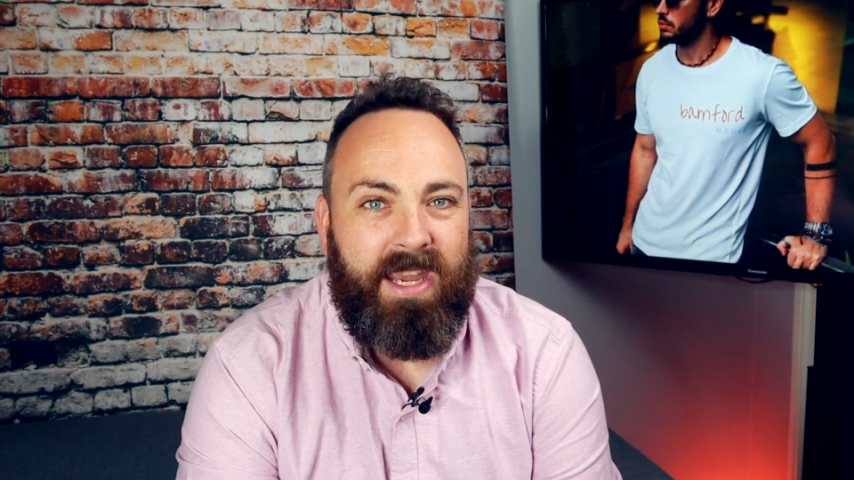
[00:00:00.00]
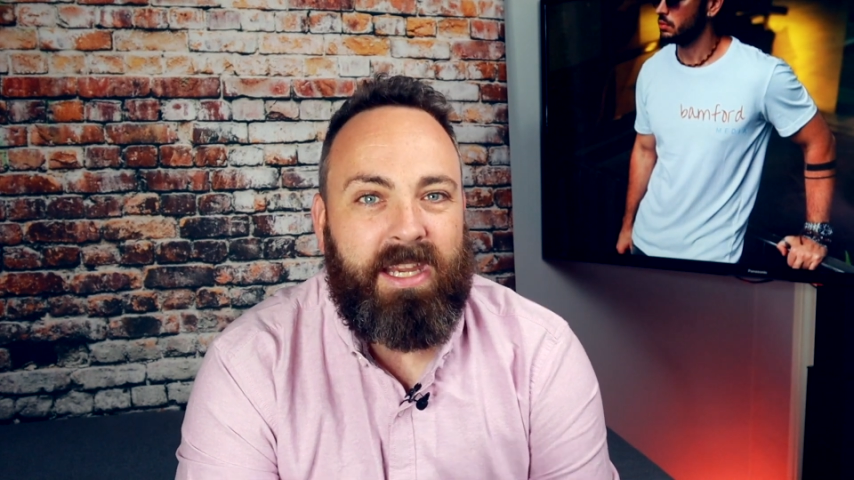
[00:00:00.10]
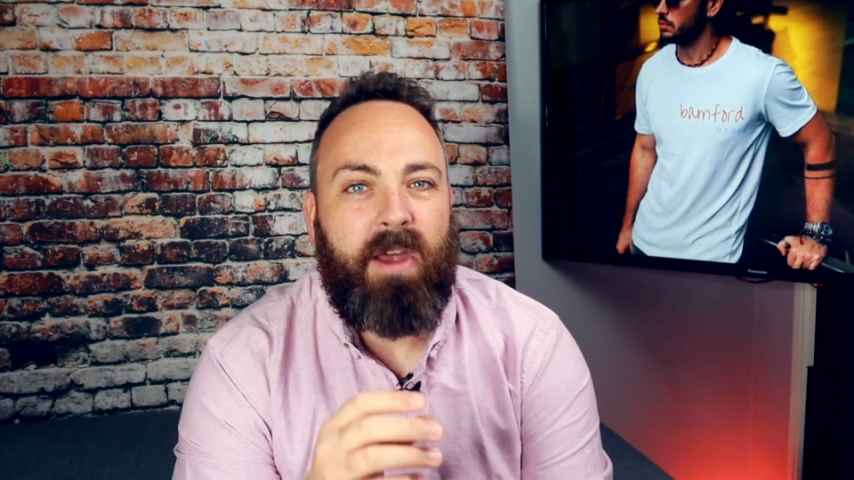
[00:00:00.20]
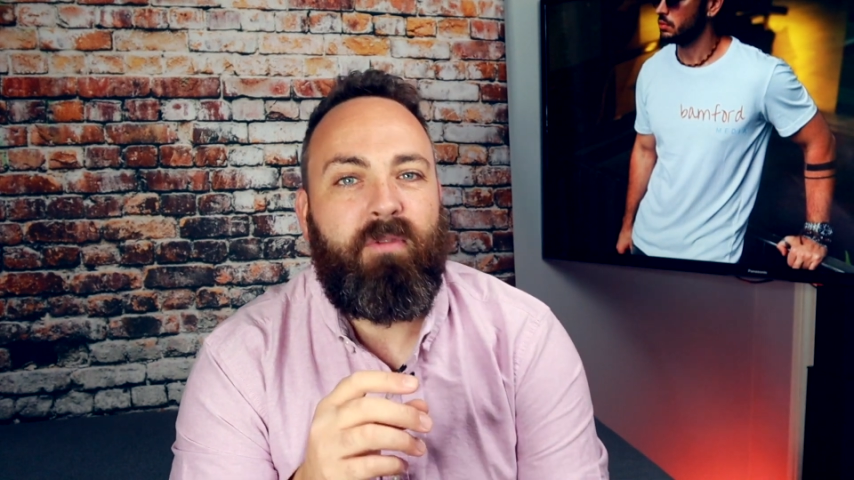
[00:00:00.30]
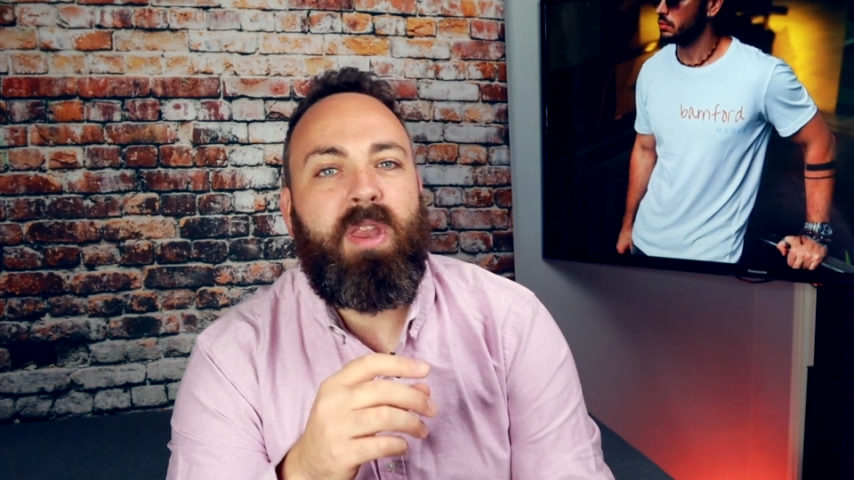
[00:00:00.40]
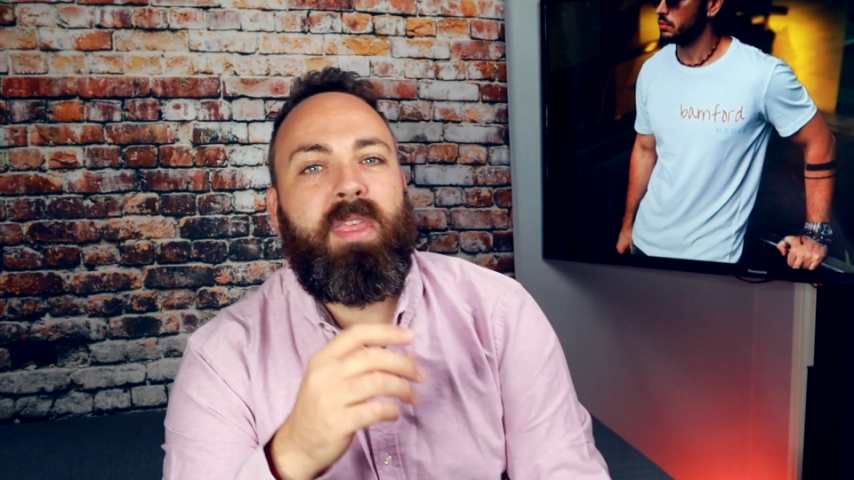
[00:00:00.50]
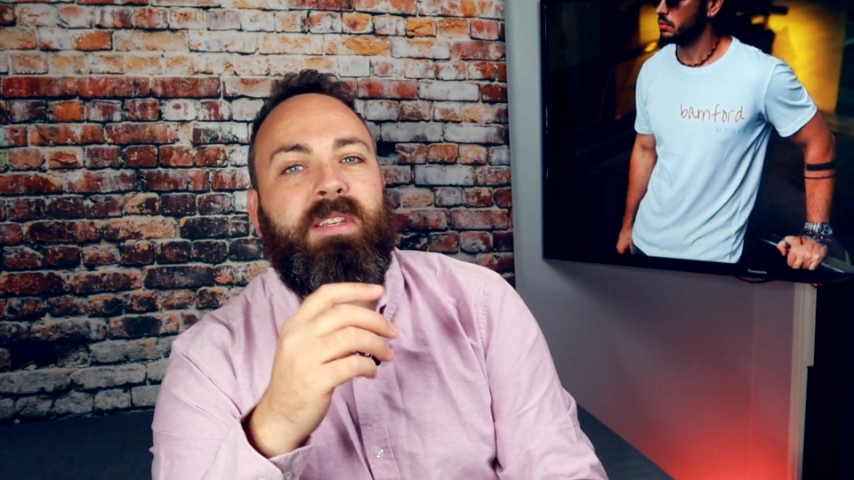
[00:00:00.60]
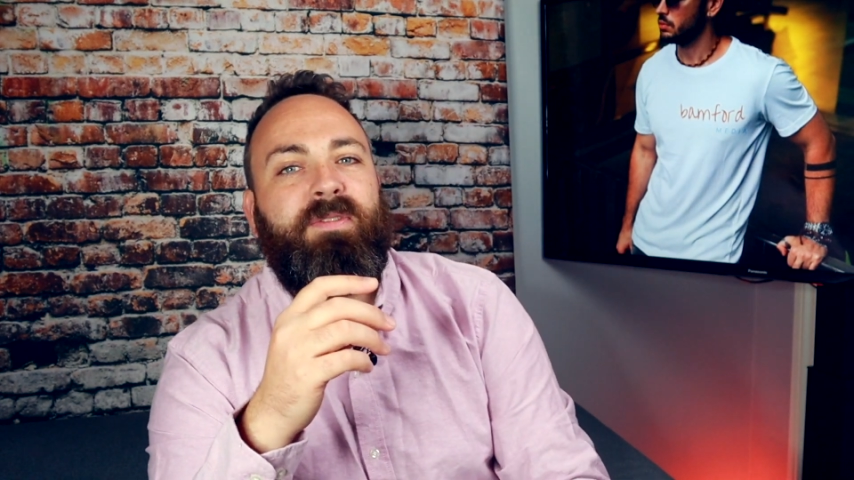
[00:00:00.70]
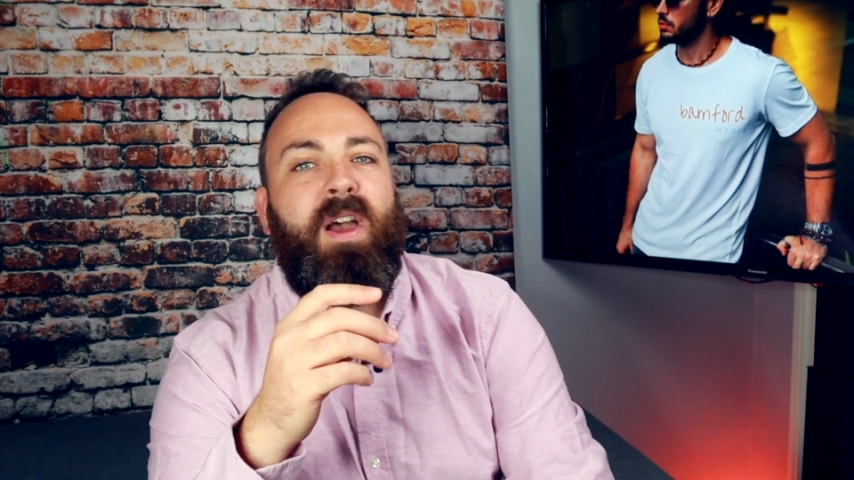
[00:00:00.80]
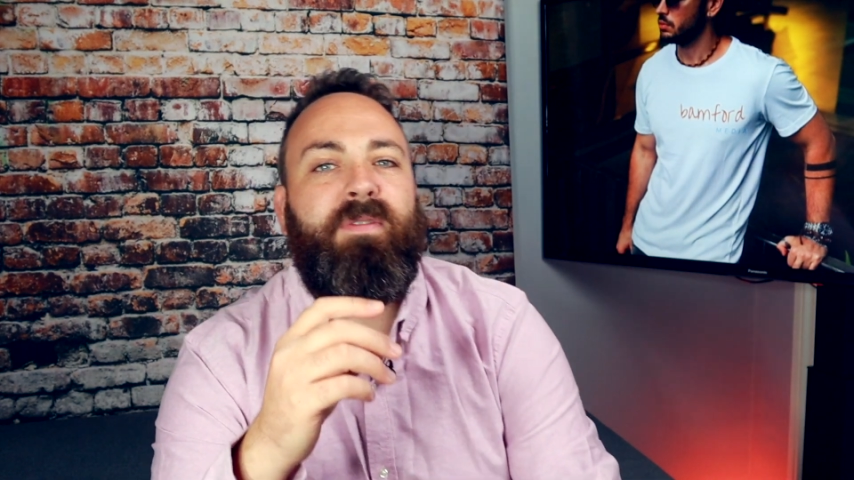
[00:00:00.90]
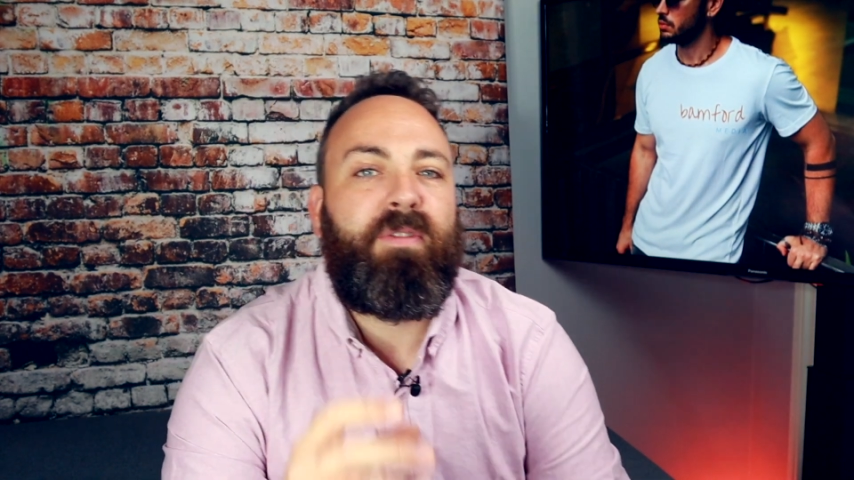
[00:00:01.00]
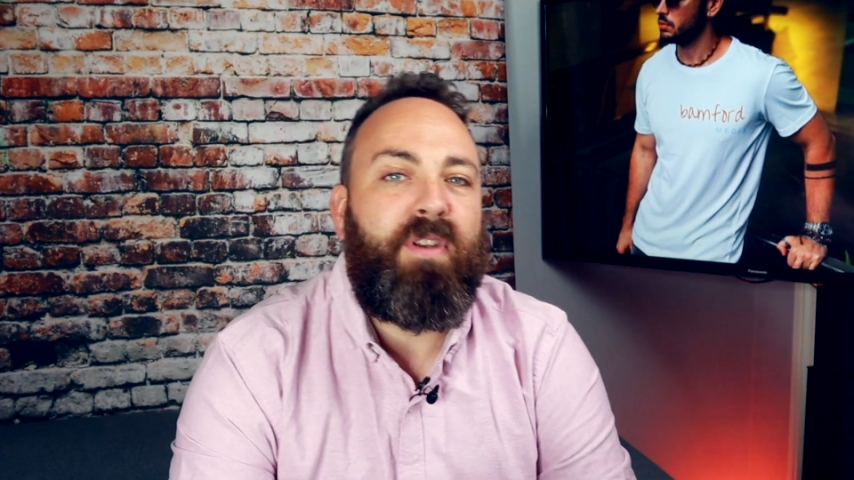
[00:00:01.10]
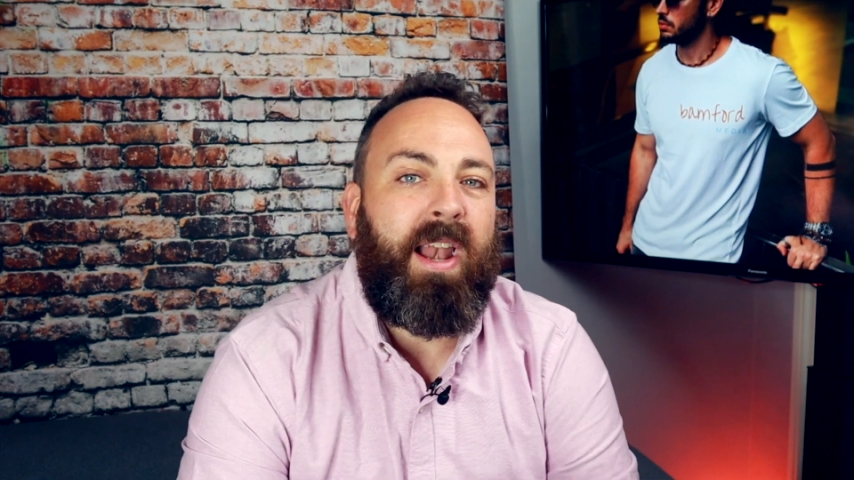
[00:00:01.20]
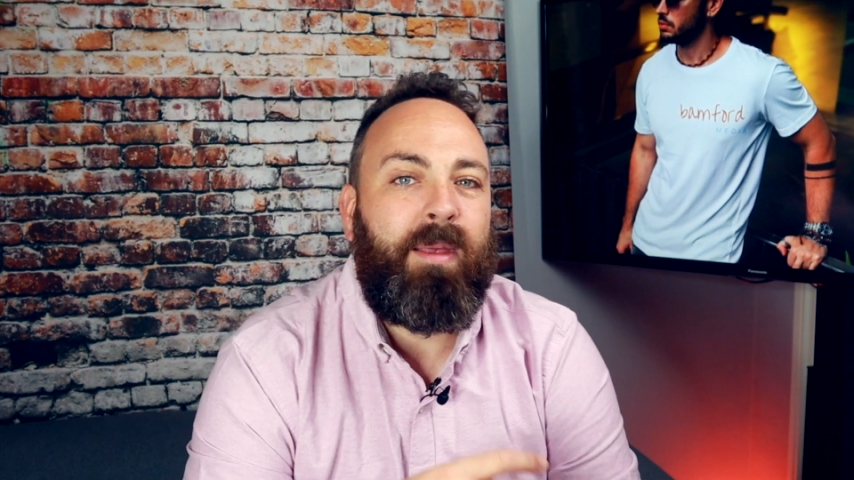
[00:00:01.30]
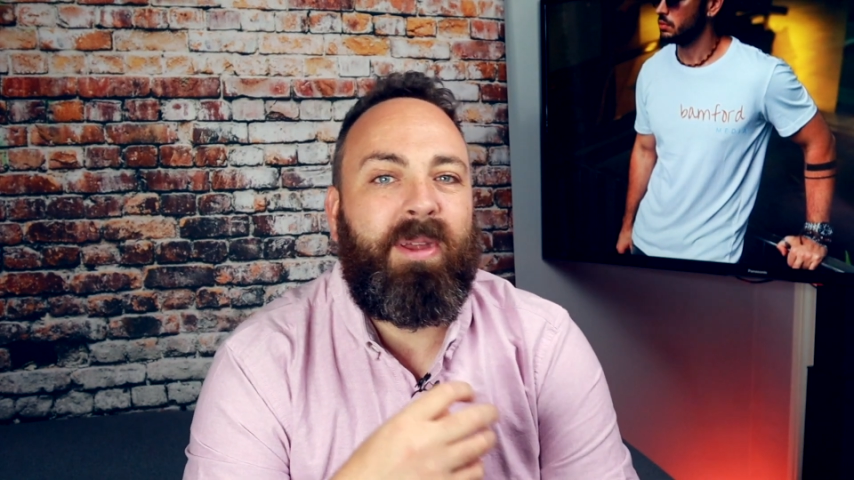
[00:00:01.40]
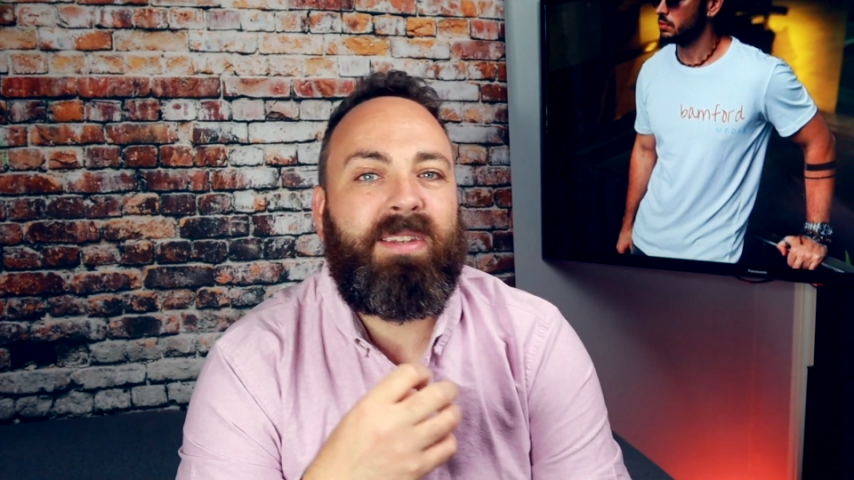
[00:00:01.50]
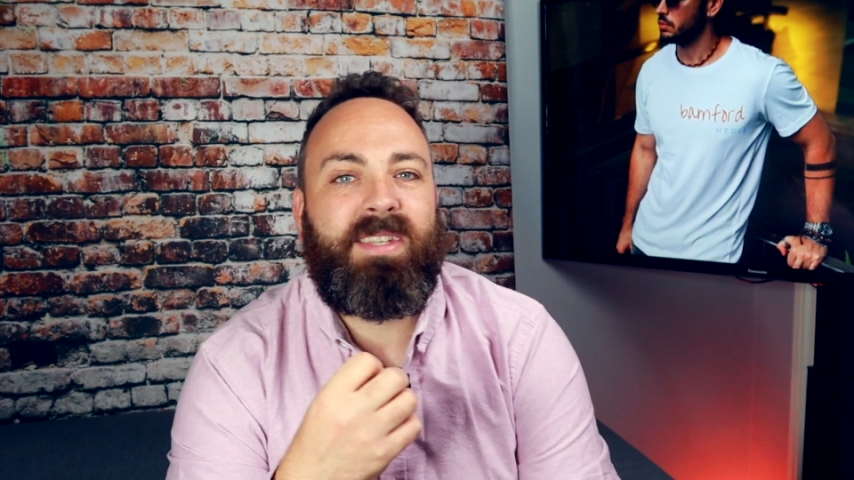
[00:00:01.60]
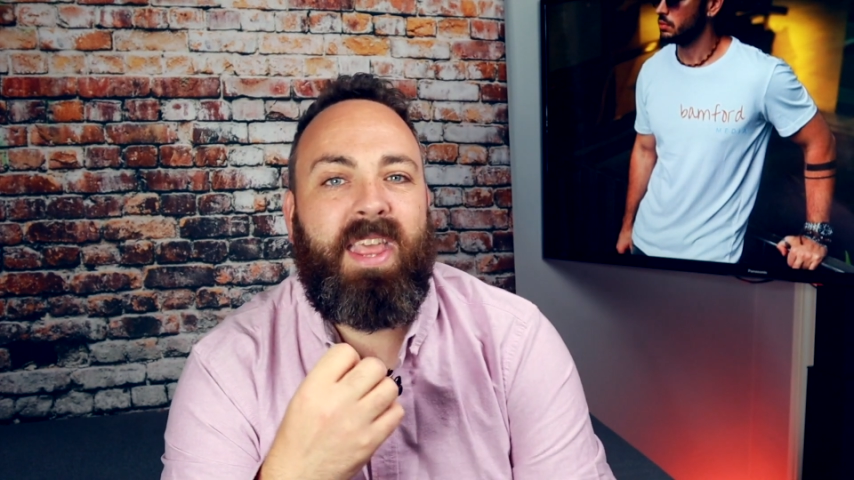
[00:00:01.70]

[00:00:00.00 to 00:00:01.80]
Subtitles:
In covering these 5 different elements,